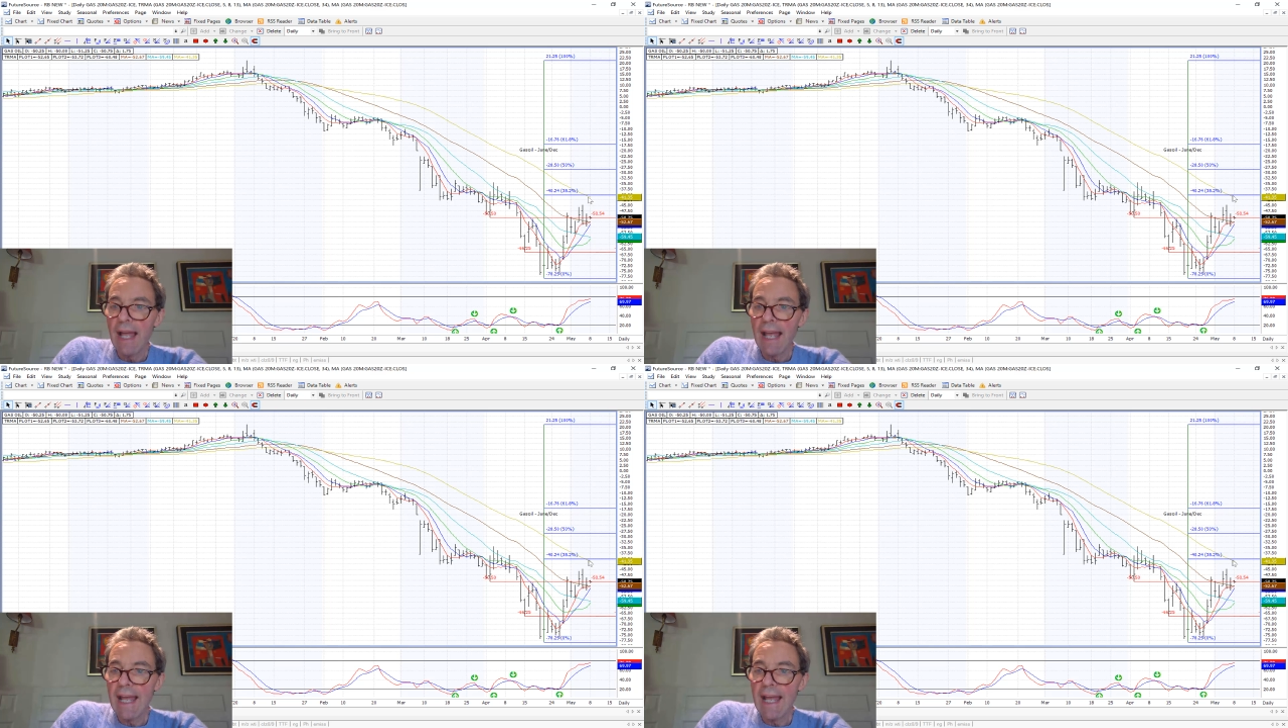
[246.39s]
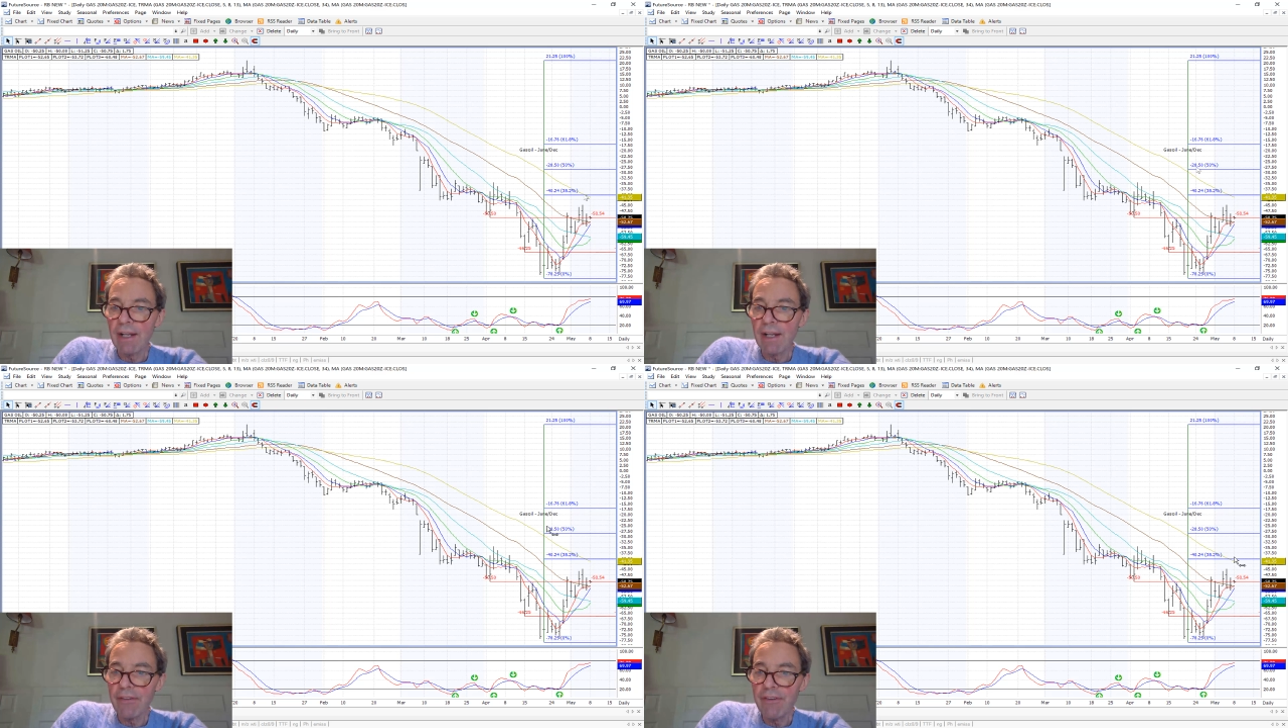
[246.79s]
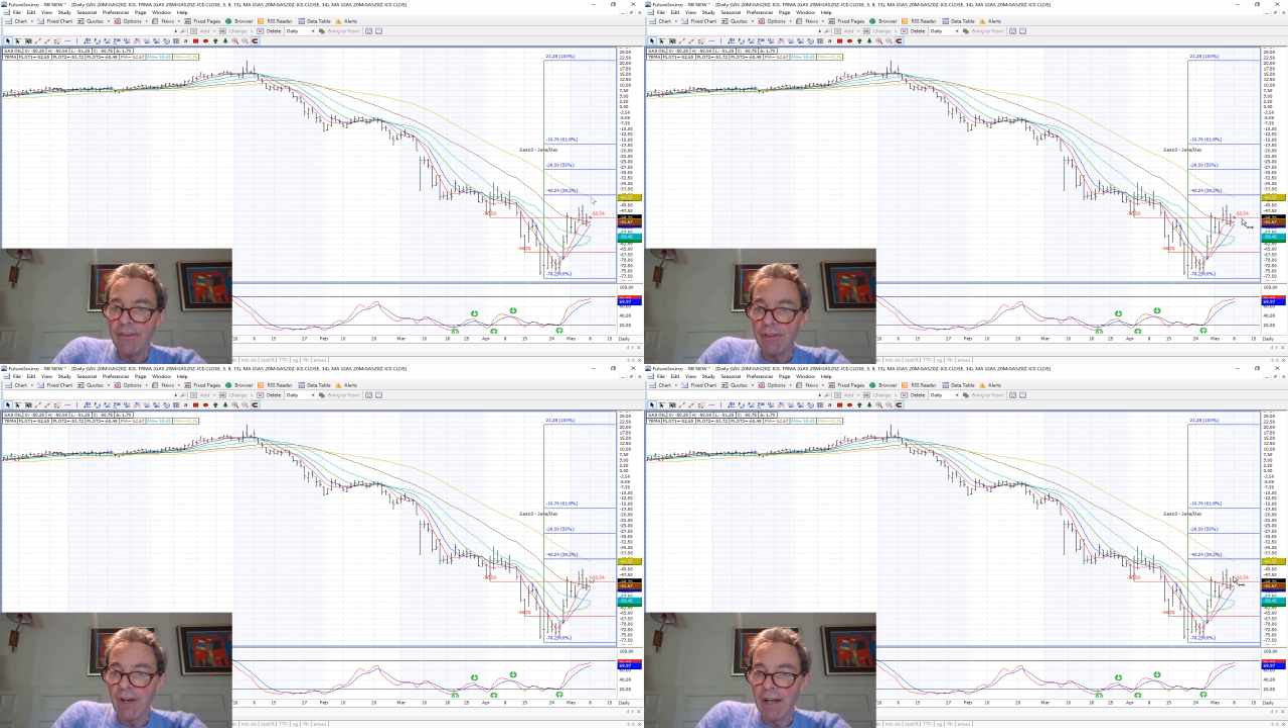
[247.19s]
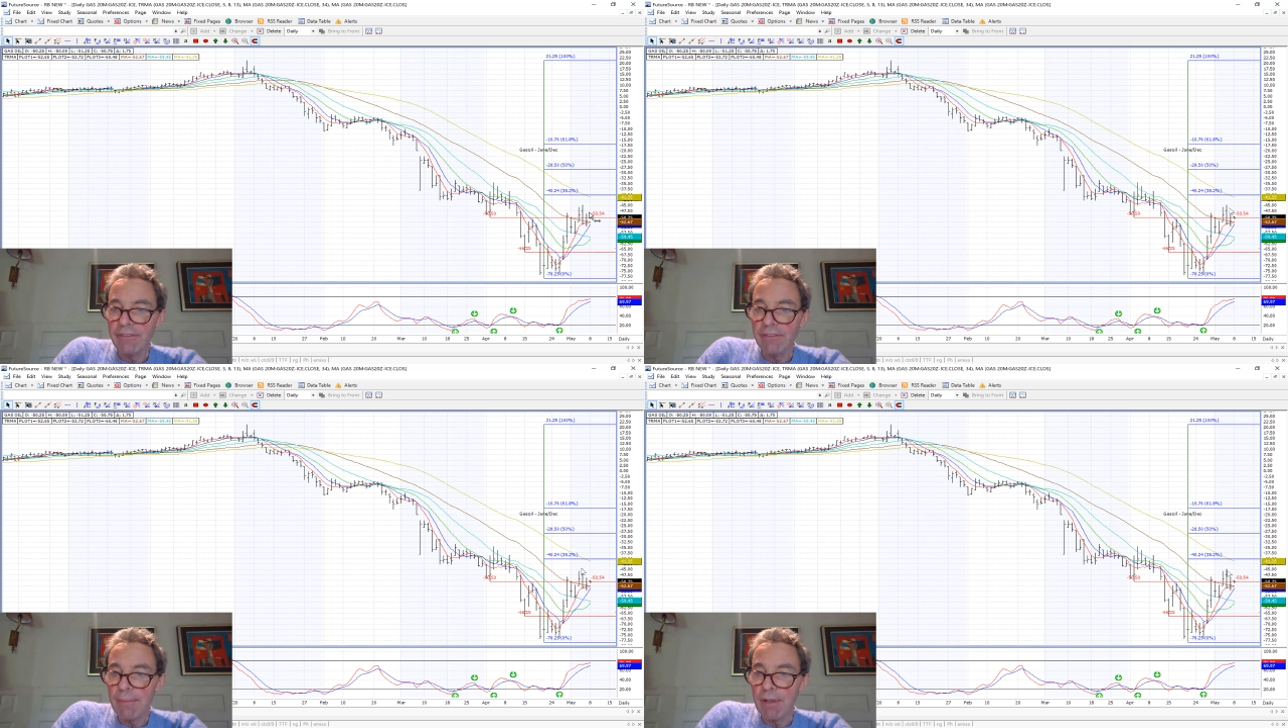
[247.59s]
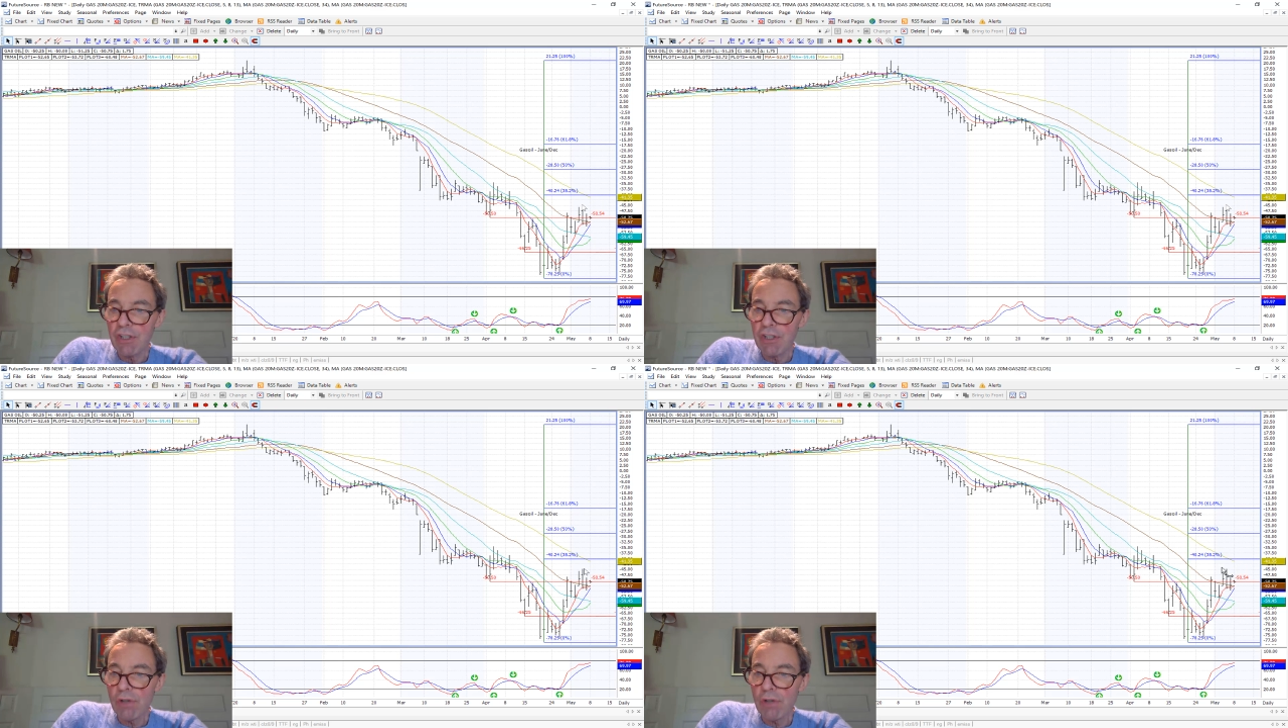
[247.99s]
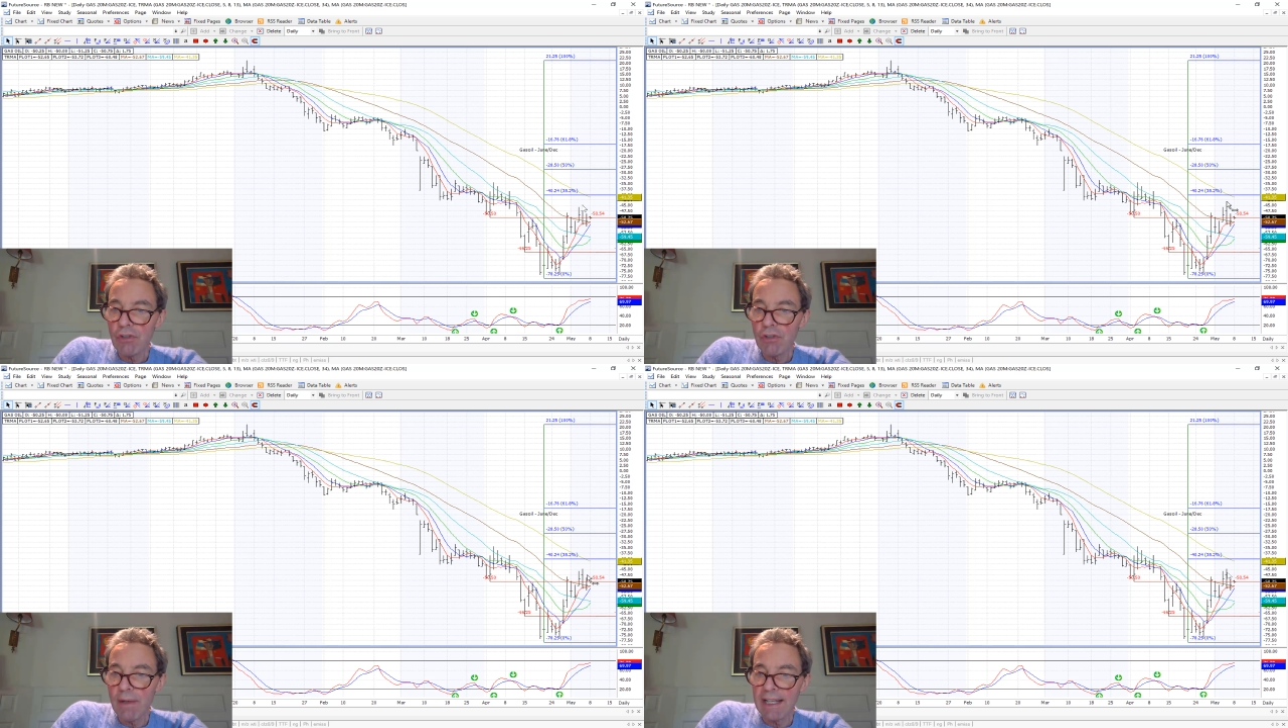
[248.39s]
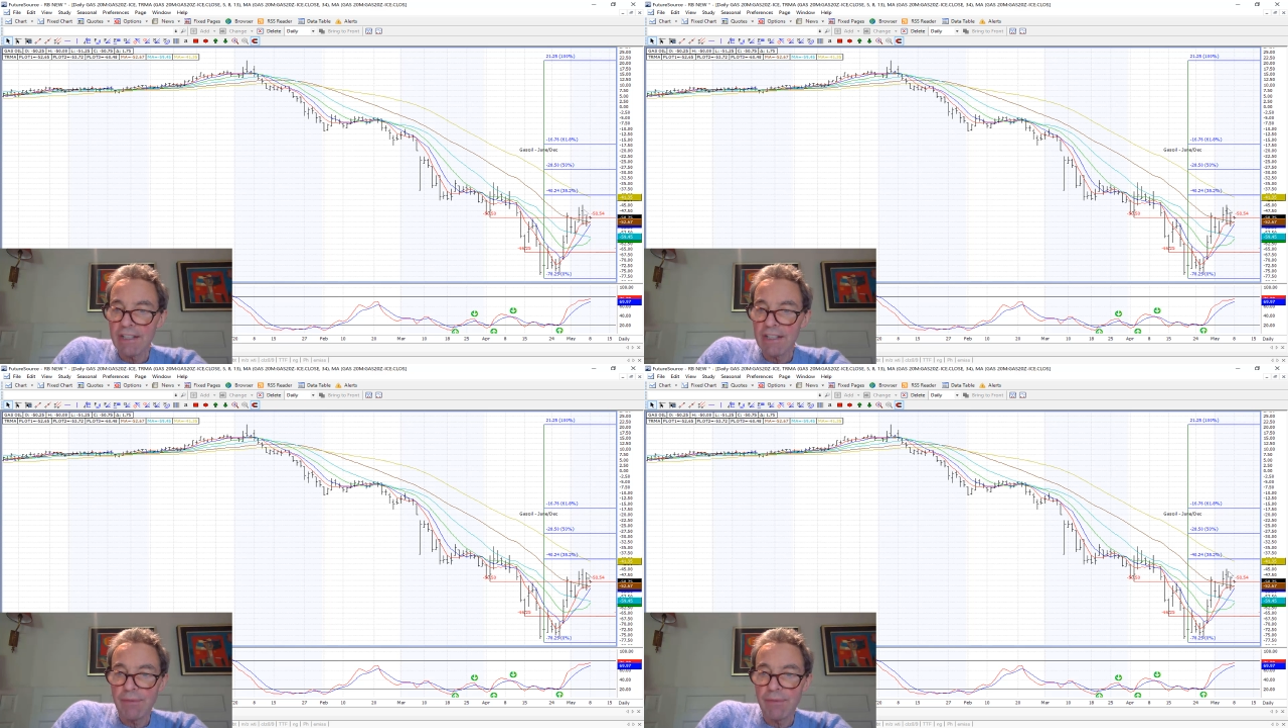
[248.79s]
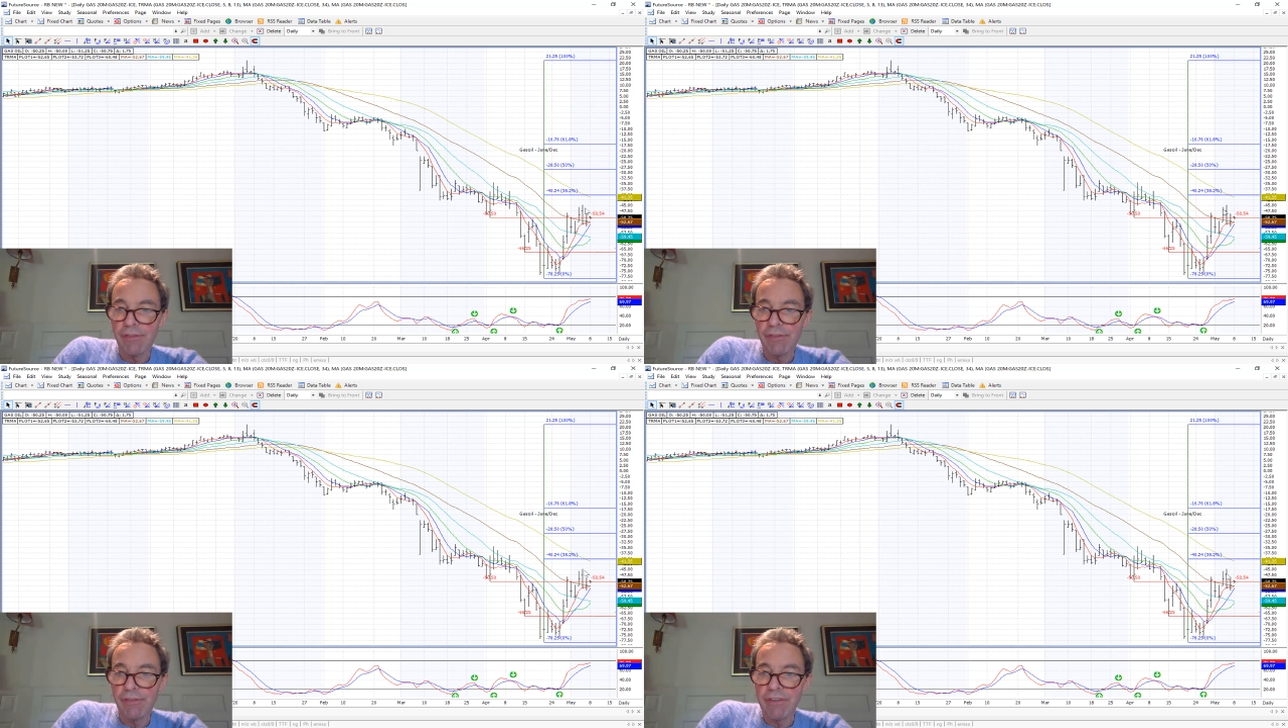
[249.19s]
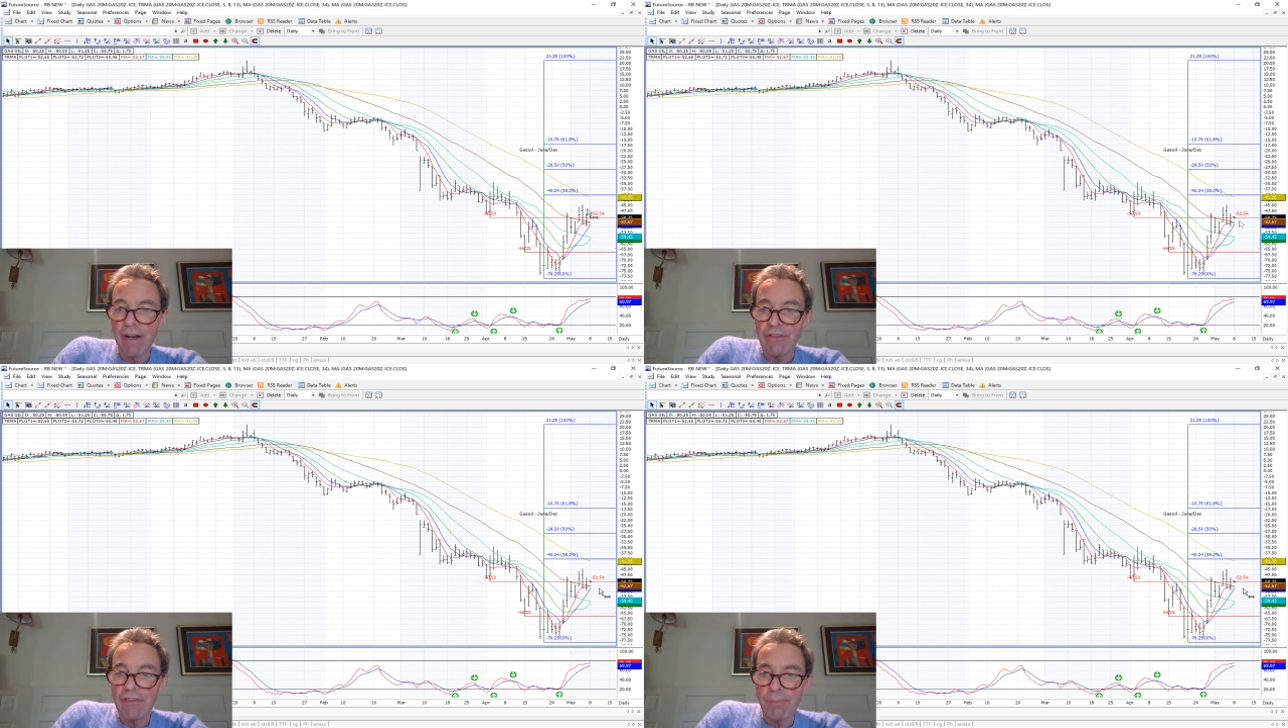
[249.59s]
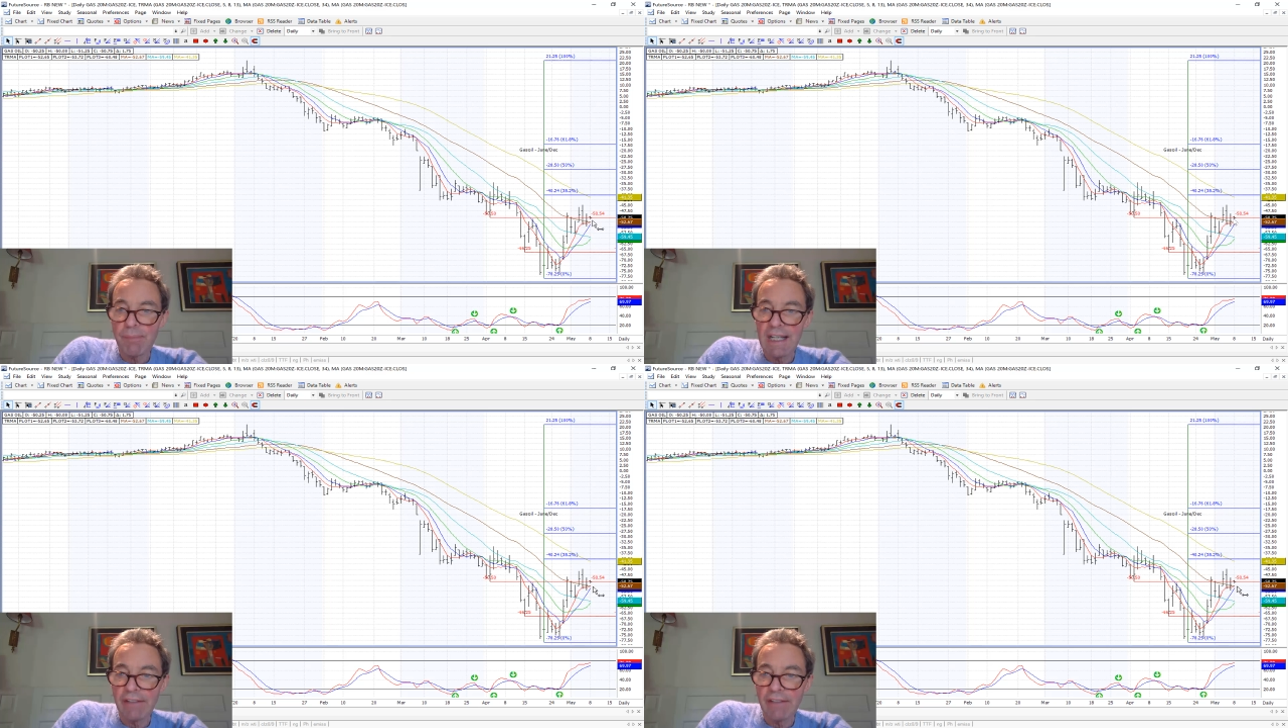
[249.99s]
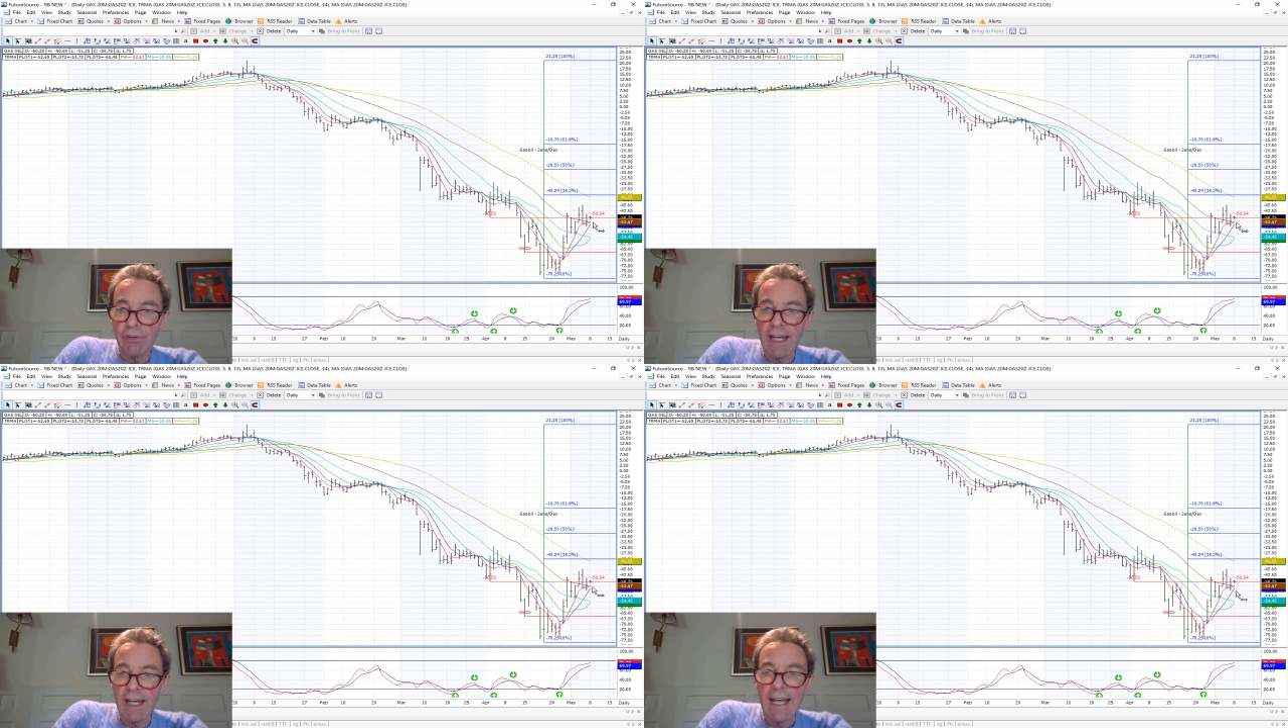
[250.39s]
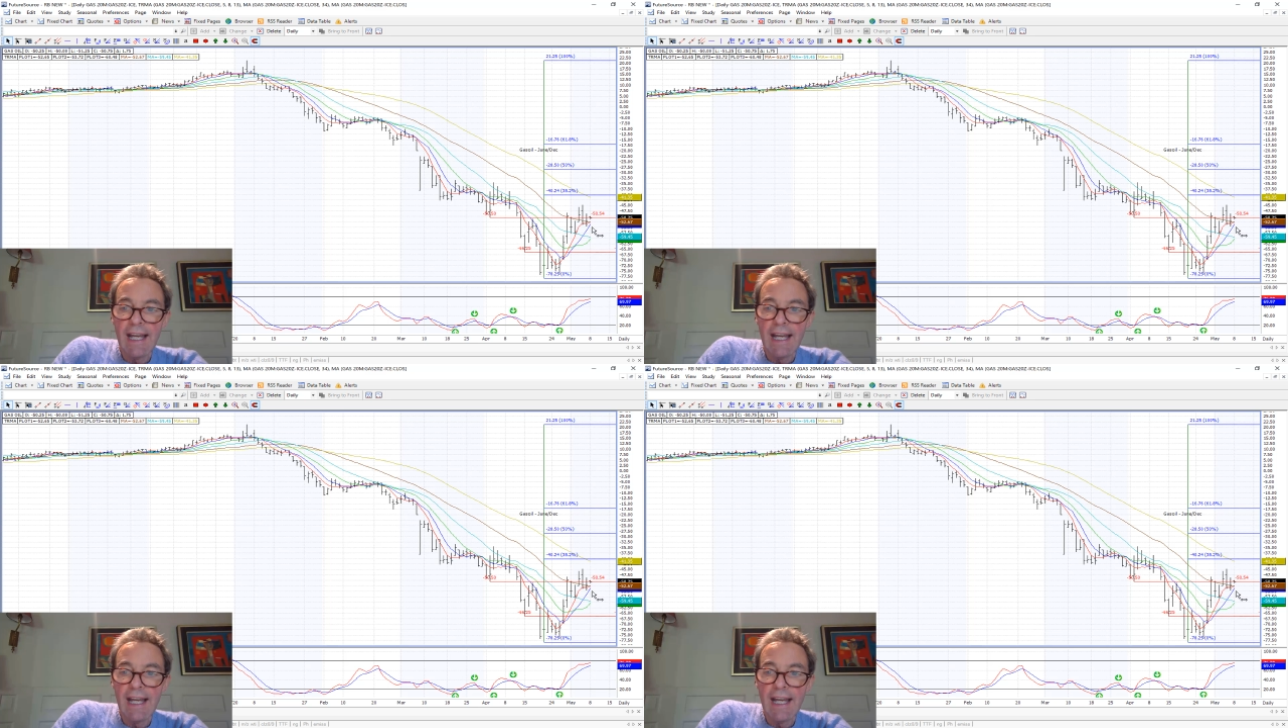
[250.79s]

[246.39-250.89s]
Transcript: area, the 55-day, but it struggles when it gets up to 45, so be careful there.